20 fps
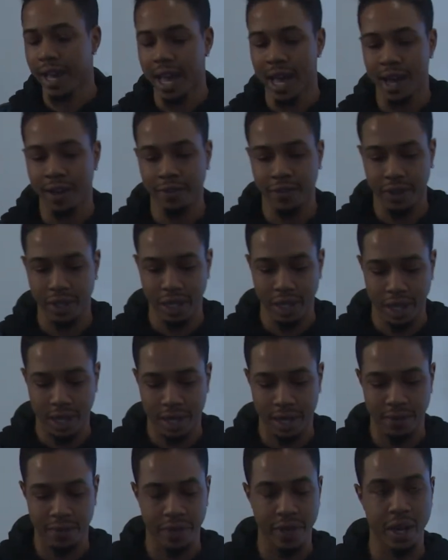have the
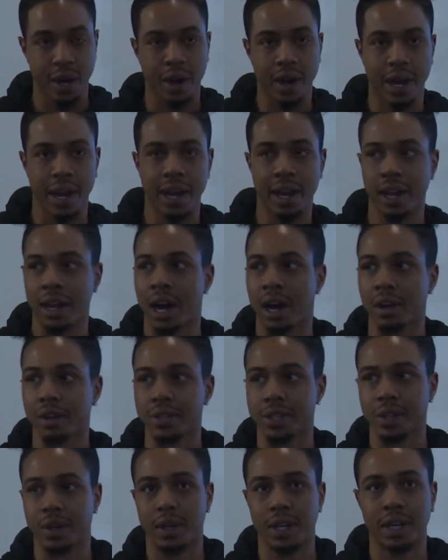VR head
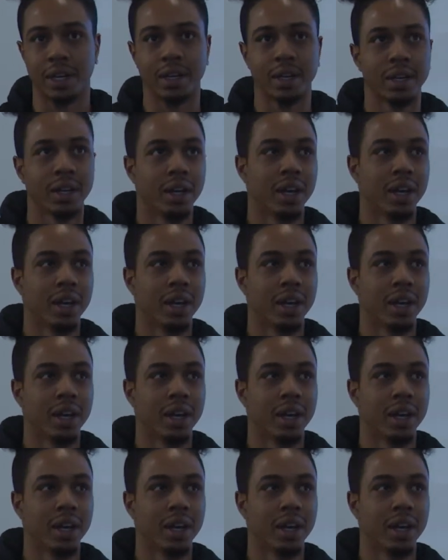goggles on,